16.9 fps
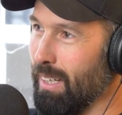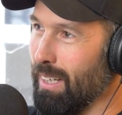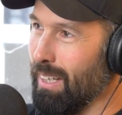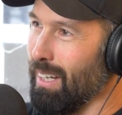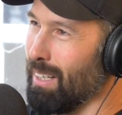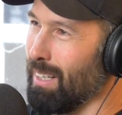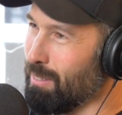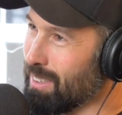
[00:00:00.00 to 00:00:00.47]

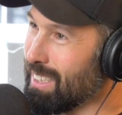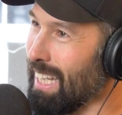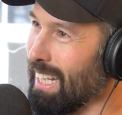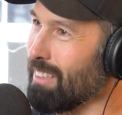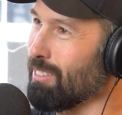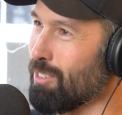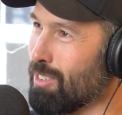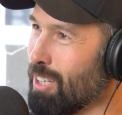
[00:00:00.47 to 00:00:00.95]
And it was
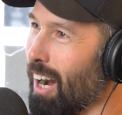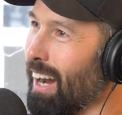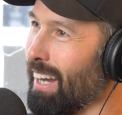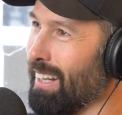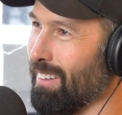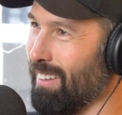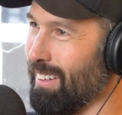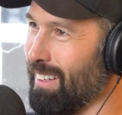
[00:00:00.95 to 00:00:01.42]
getting
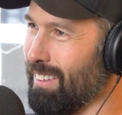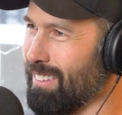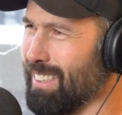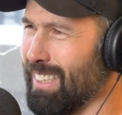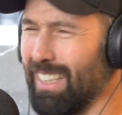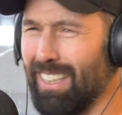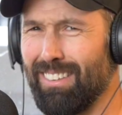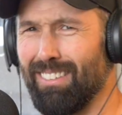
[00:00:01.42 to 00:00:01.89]
tighter. And I was
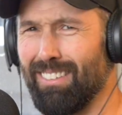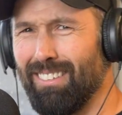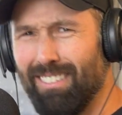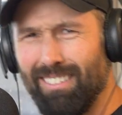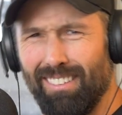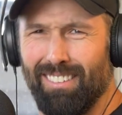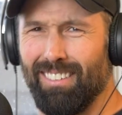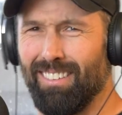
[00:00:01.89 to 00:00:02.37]
like,
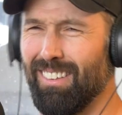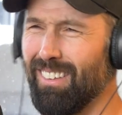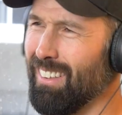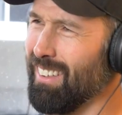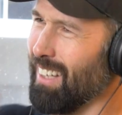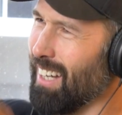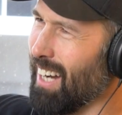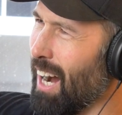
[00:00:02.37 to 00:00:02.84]

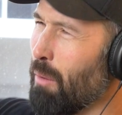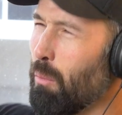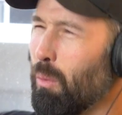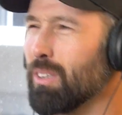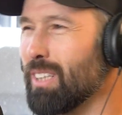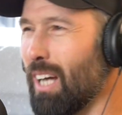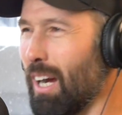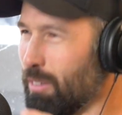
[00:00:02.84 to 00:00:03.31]
I was,
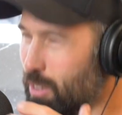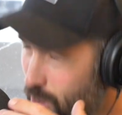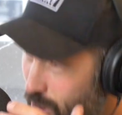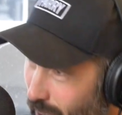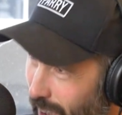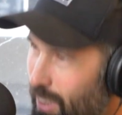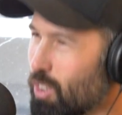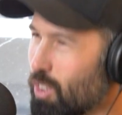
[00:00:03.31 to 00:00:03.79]
I was
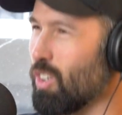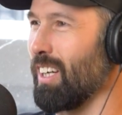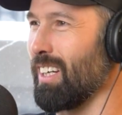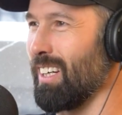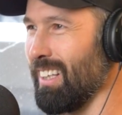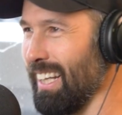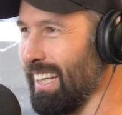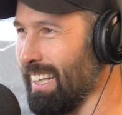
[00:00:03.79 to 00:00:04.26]
like trying to
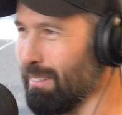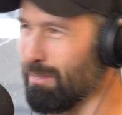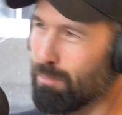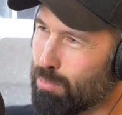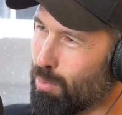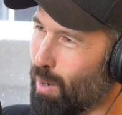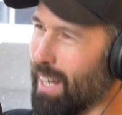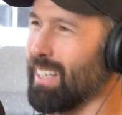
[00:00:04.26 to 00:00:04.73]
like
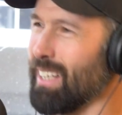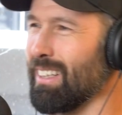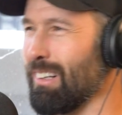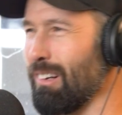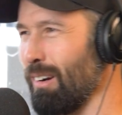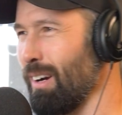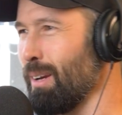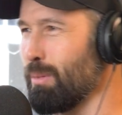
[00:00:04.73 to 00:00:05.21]
break the
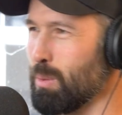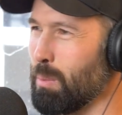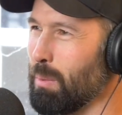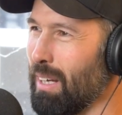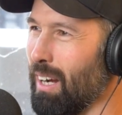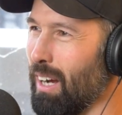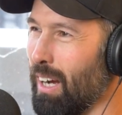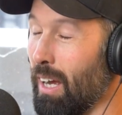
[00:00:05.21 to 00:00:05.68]
grips, but
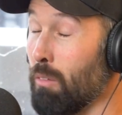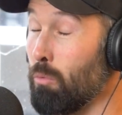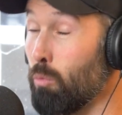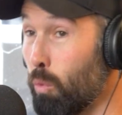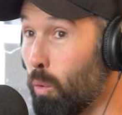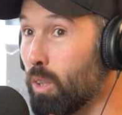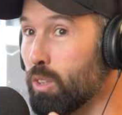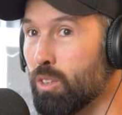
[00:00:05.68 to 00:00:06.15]
I, I
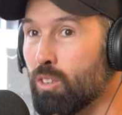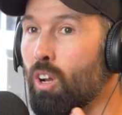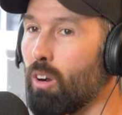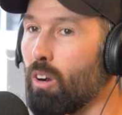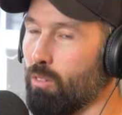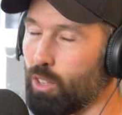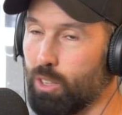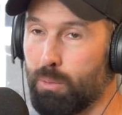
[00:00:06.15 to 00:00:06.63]
was not
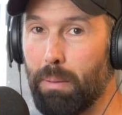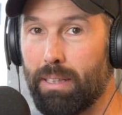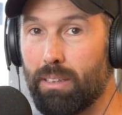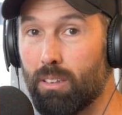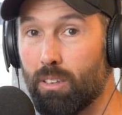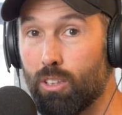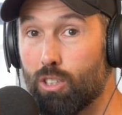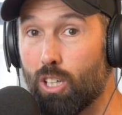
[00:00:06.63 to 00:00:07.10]
respecting
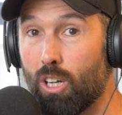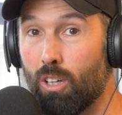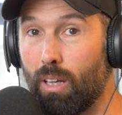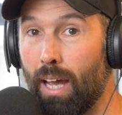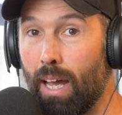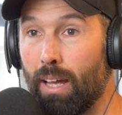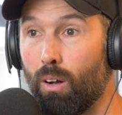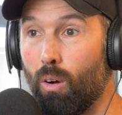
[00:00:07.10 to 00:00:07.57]
the choke
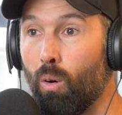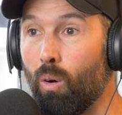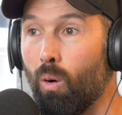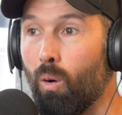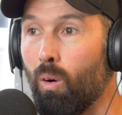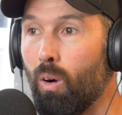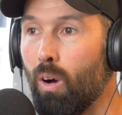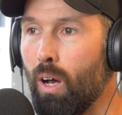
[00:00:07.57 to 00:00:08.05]
at all.
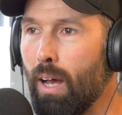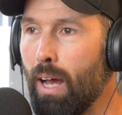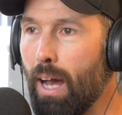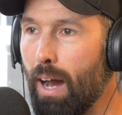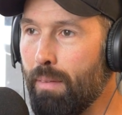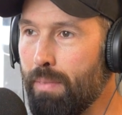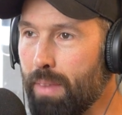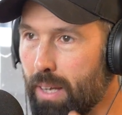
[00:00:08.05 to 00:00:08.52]

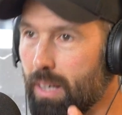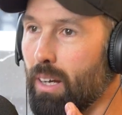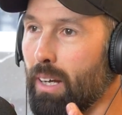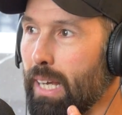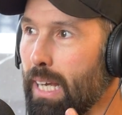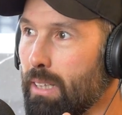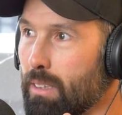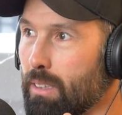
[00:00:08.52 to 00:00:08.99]
And then I
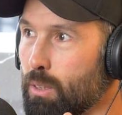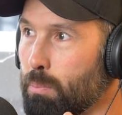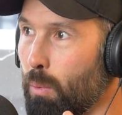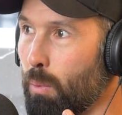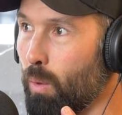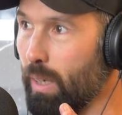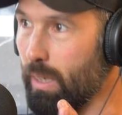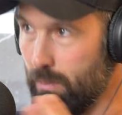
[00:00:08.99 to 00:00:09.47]
hit this
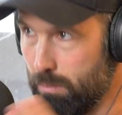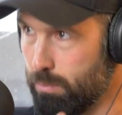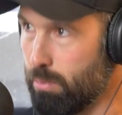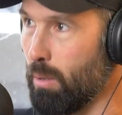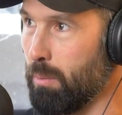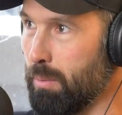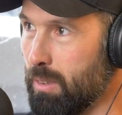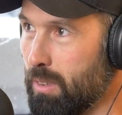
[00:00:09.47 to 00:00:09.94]
point,
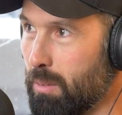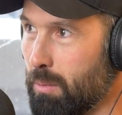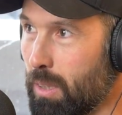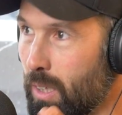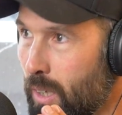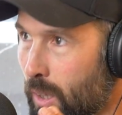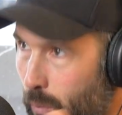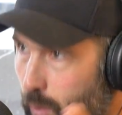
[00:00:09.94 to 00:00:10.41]
probably somebody,
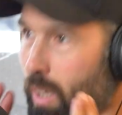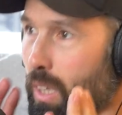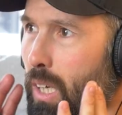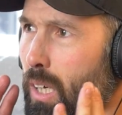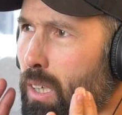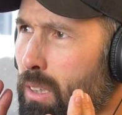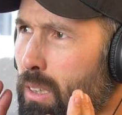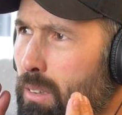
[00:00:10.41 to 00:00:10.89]
we're like,
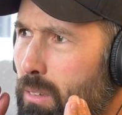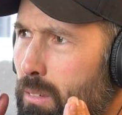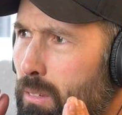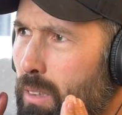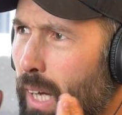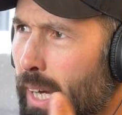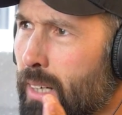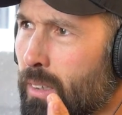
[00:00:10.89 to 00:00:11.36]
oh,
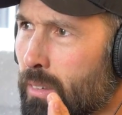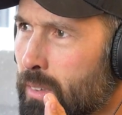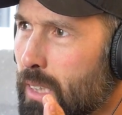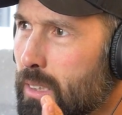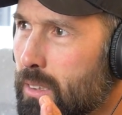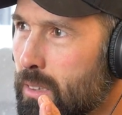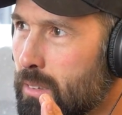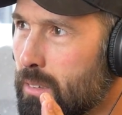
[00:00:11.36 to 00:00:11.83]
hang on,
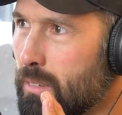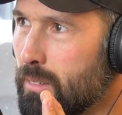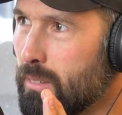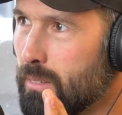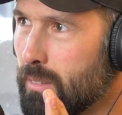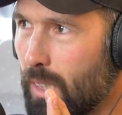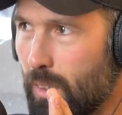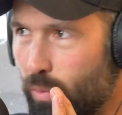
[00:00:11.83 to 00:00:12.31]
that's,
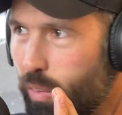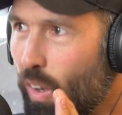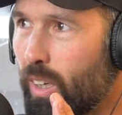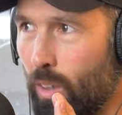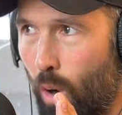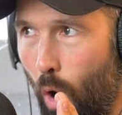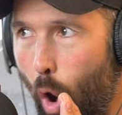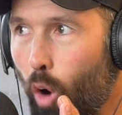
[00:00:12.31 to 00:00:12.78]
that's
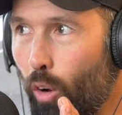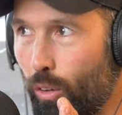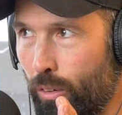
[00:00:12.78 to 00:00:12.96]
on.